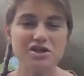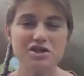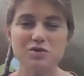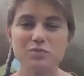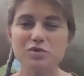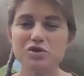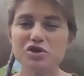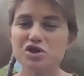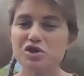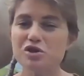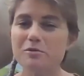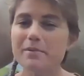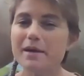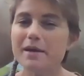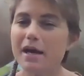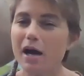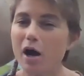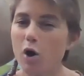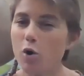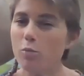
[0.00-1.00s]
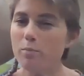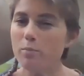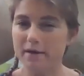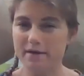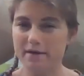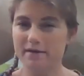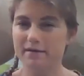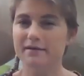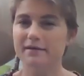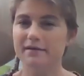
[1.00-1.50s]
Just want you to be
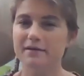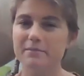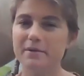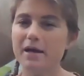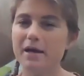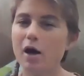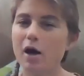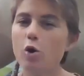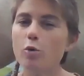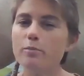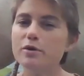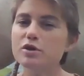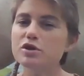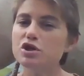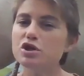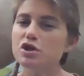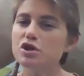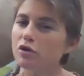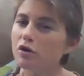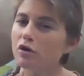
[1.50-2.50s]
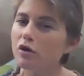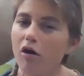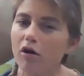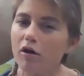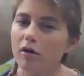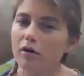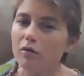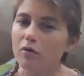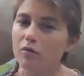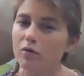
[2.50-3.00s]
open. Be open to
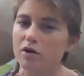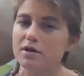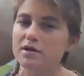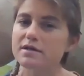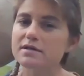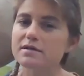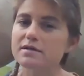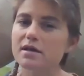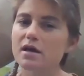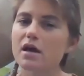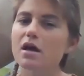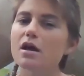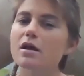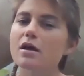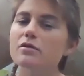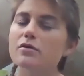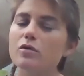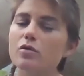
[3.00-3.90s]
your heart horse,